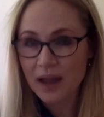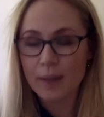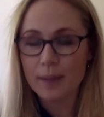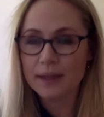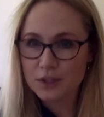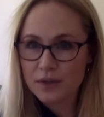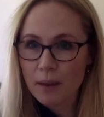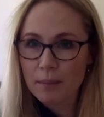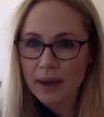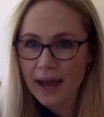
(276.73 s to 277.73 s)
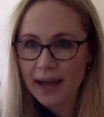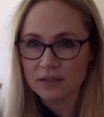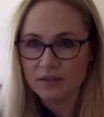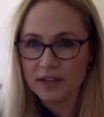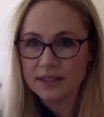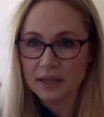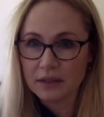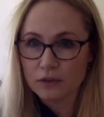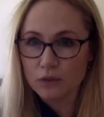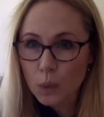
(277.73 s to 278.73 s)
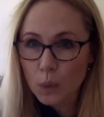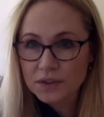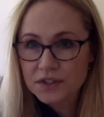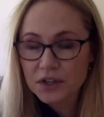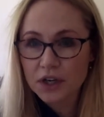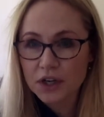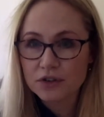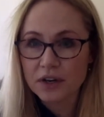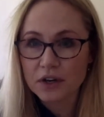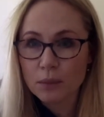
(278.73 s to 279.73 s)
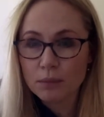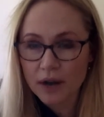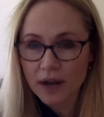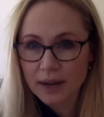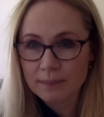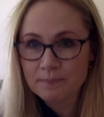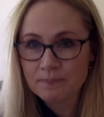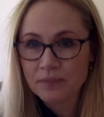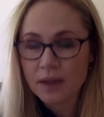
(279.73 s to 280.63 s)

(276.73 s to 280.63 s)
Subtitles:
and they do that by activating the reward circuitry in your brain.